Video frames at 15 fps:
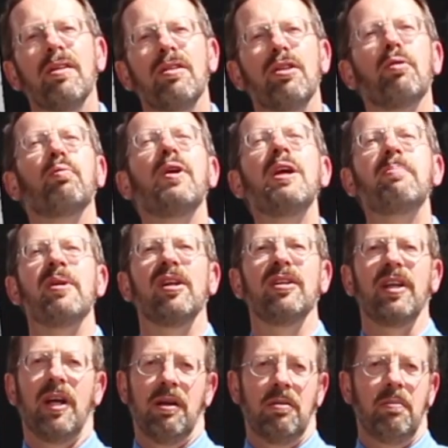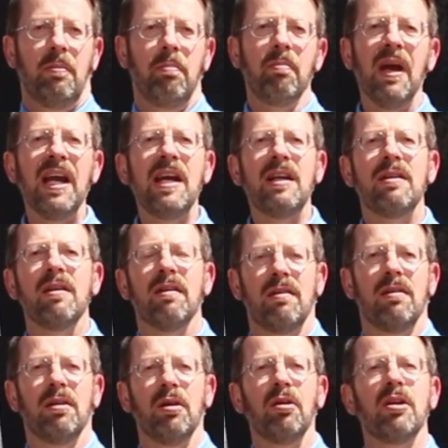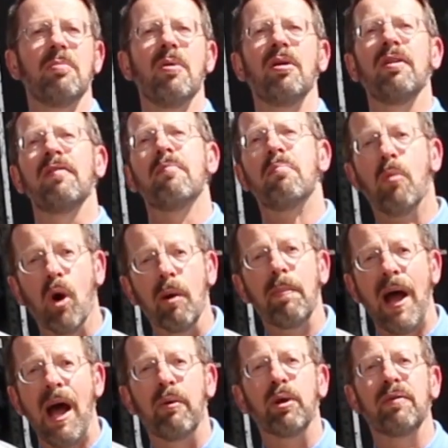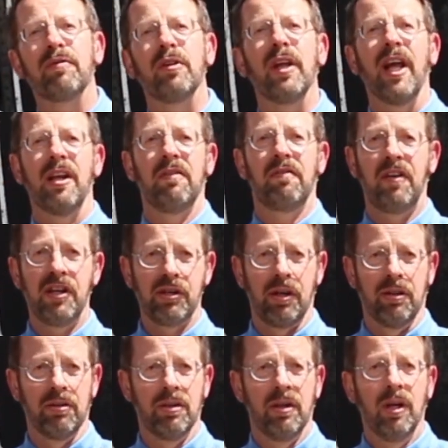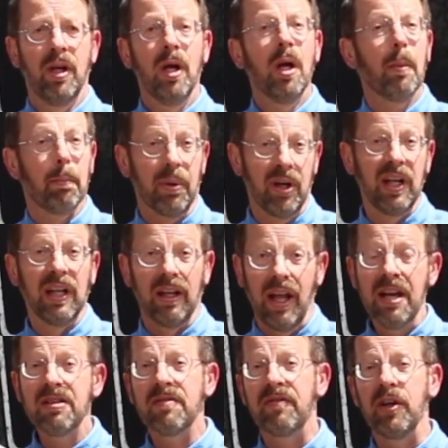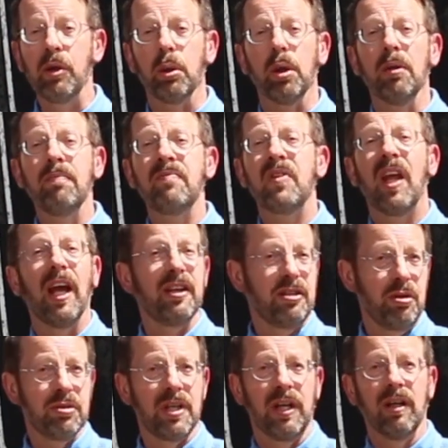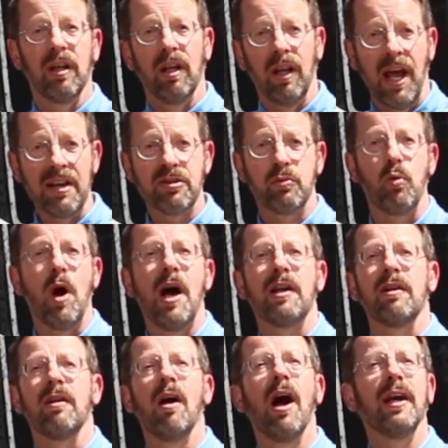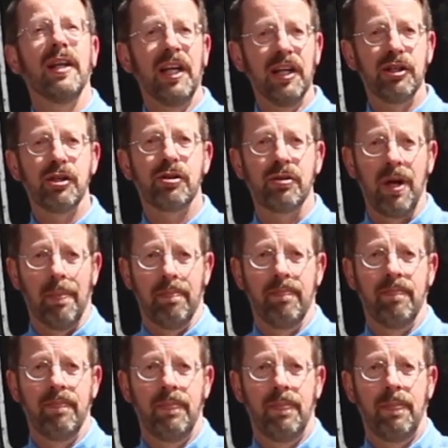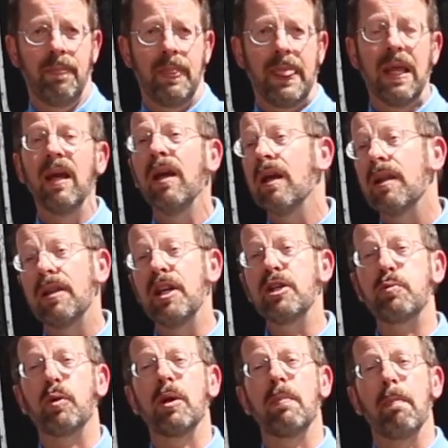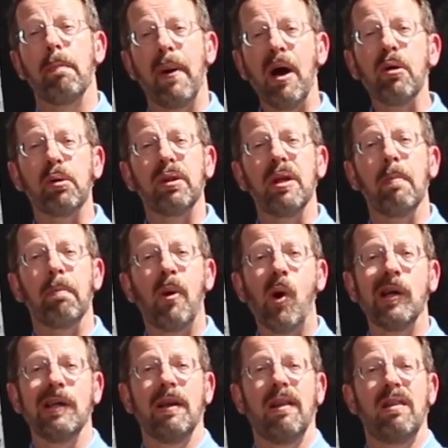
The rebuilding made the locomotive more powerful and efficient, burning less fuel and using less water on each trip. These were both important